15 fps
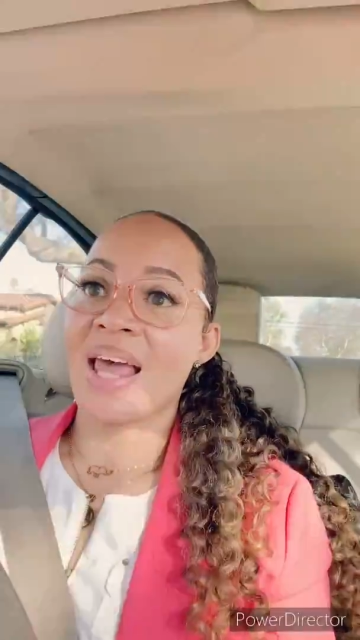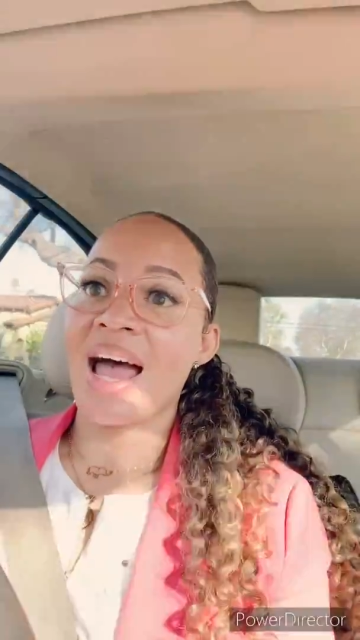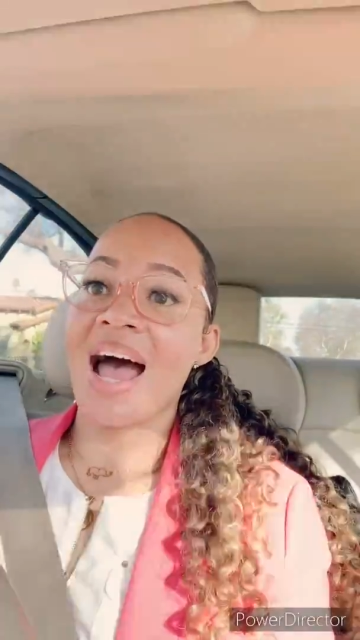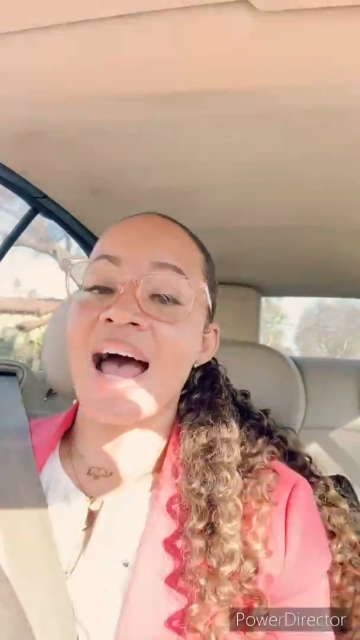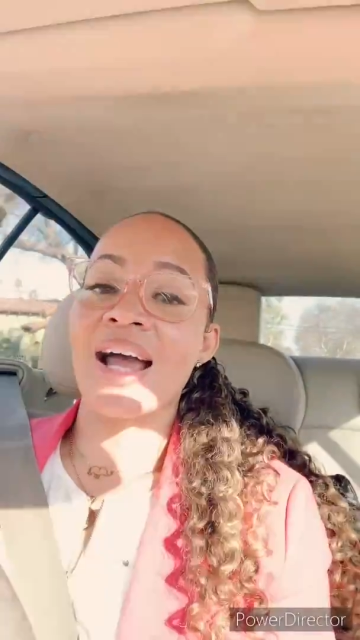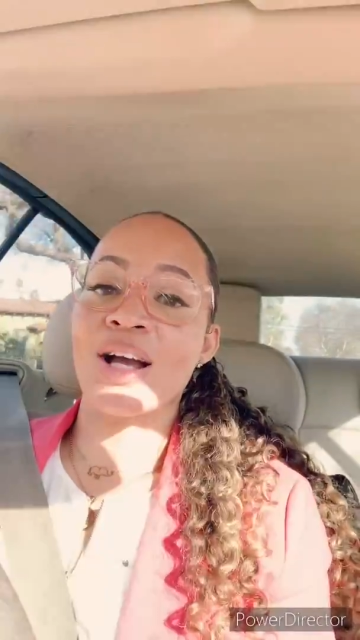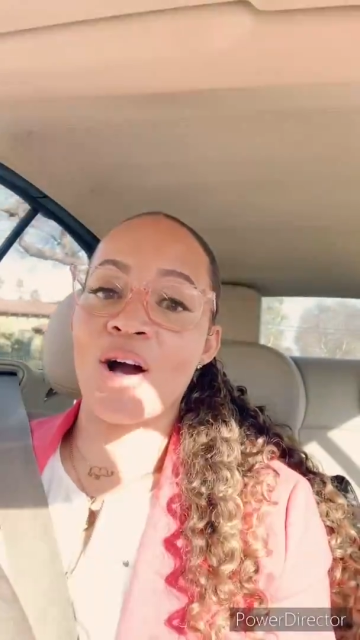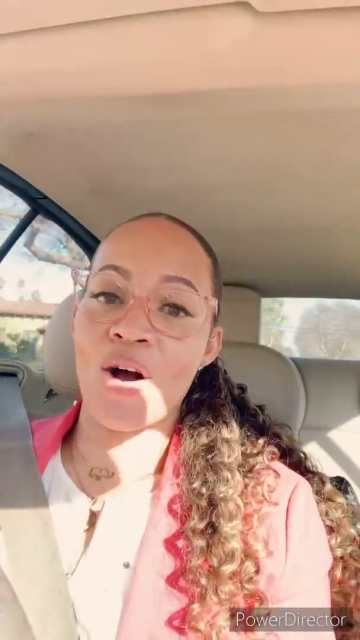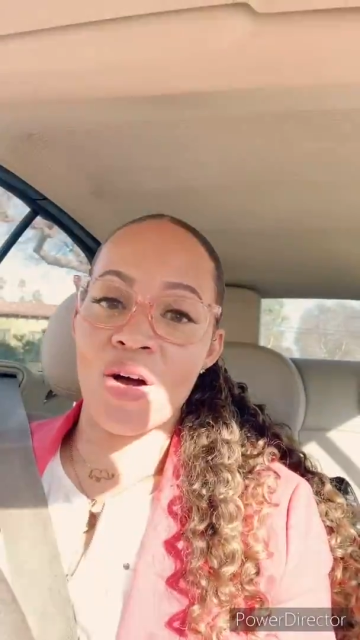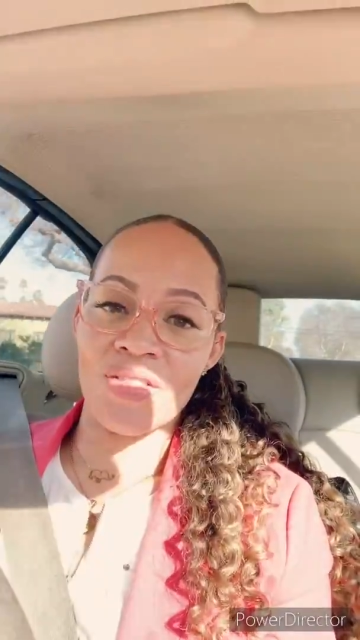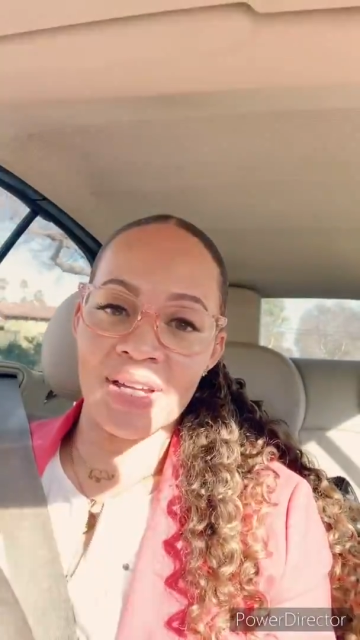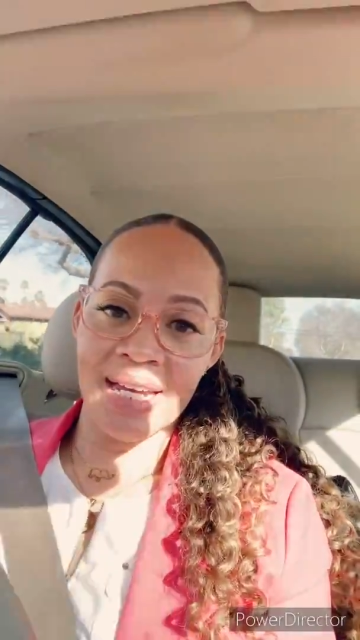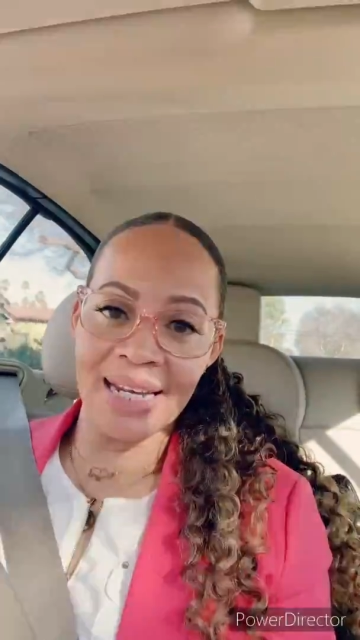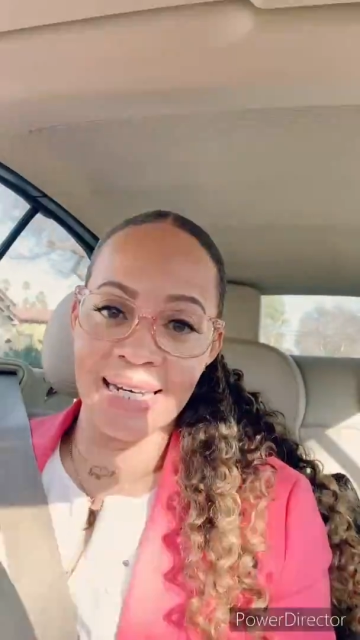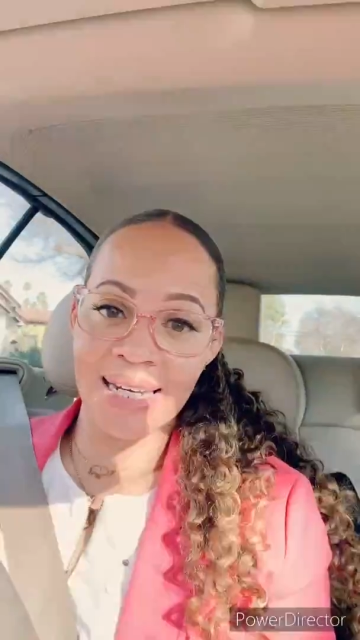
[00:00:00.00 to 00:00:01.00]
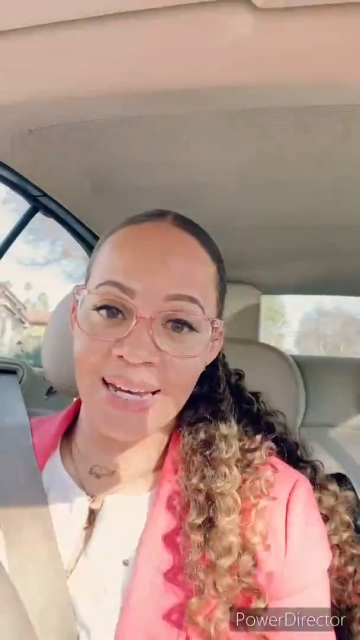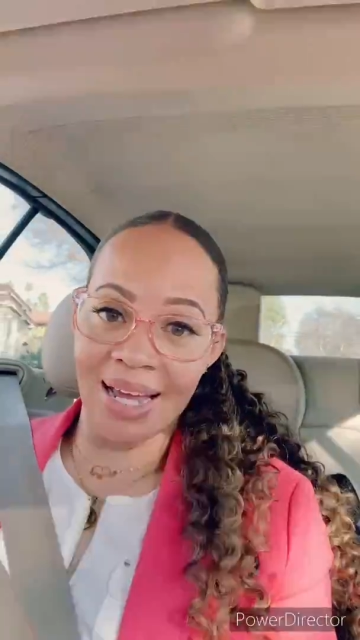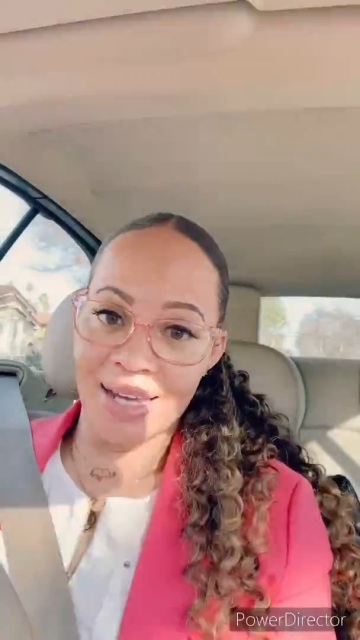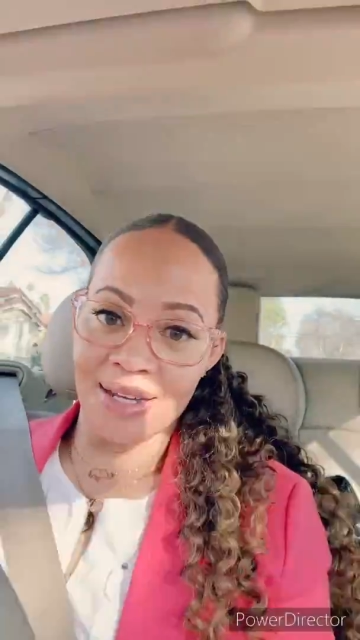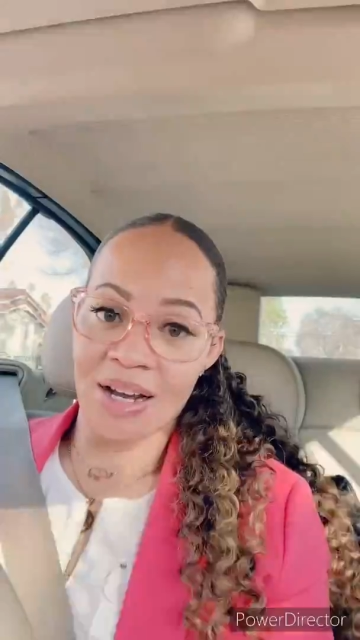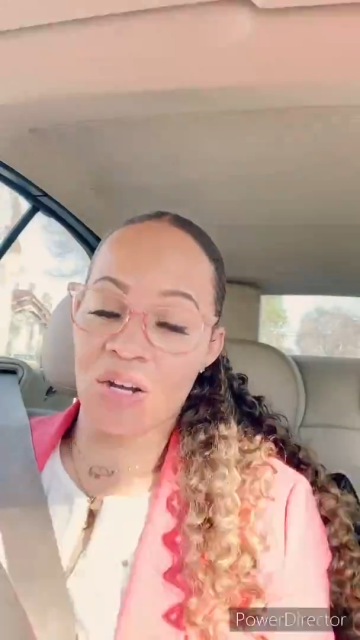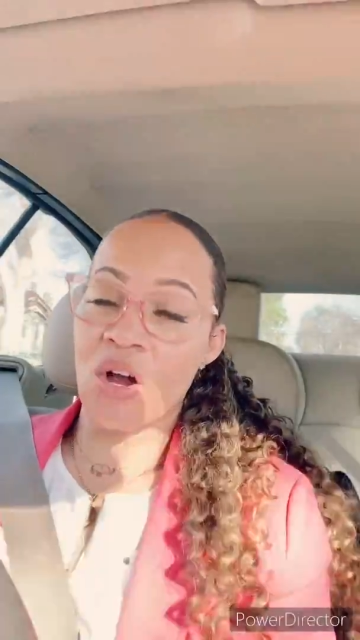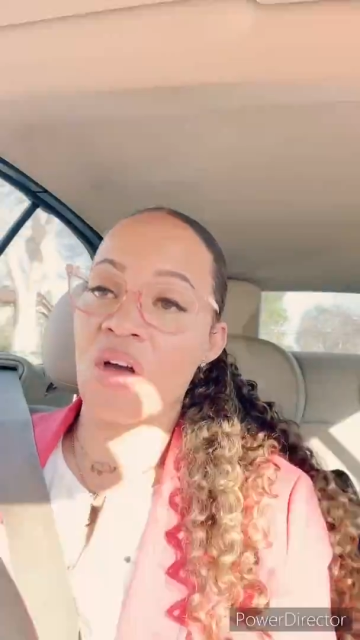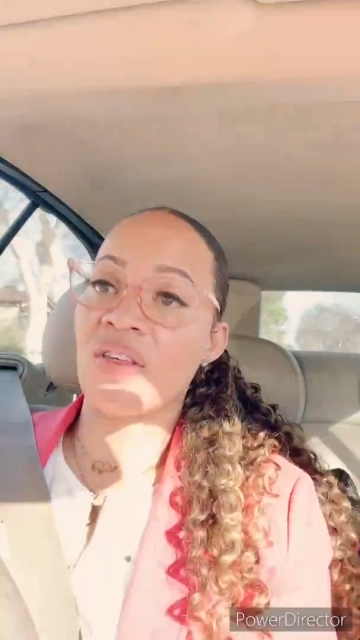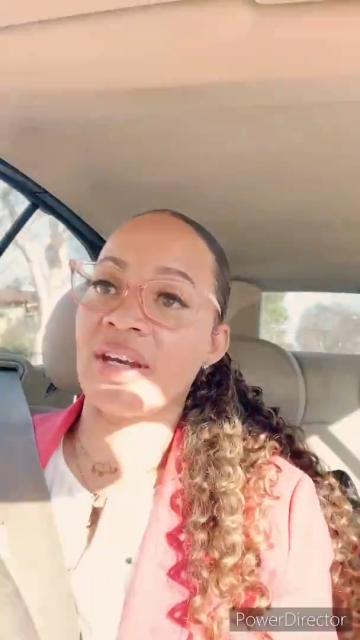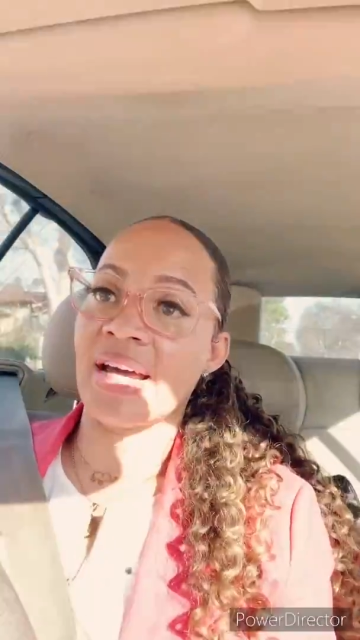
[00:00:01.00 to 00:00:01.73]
I called the NNA. I called the